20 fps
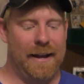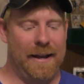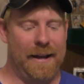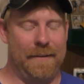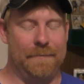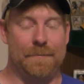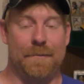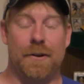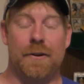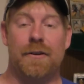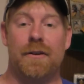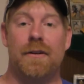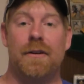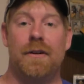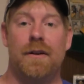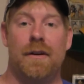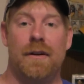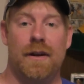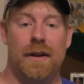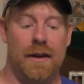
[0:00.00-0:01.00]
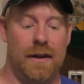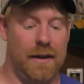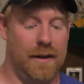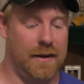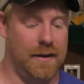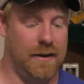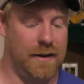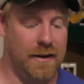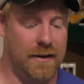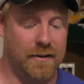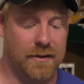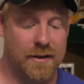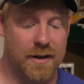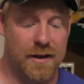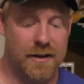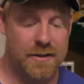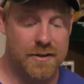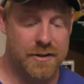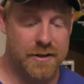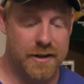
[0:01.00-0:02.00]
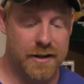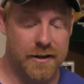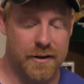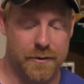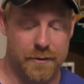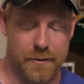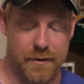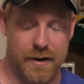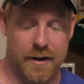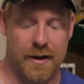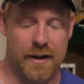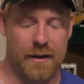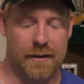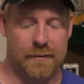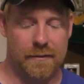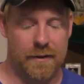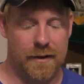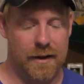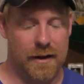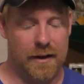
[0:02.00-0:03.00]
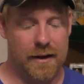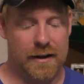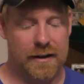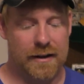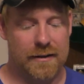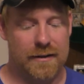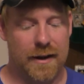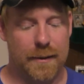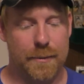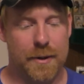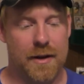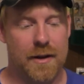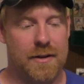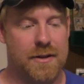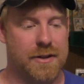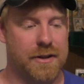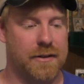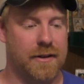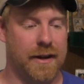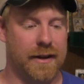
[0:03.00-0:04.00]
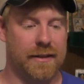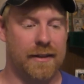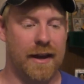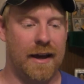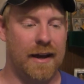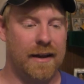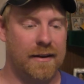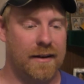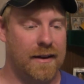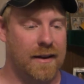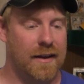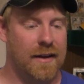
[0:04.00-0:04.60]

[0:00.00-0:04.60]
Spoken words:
If you're in hill country or any type of country like that,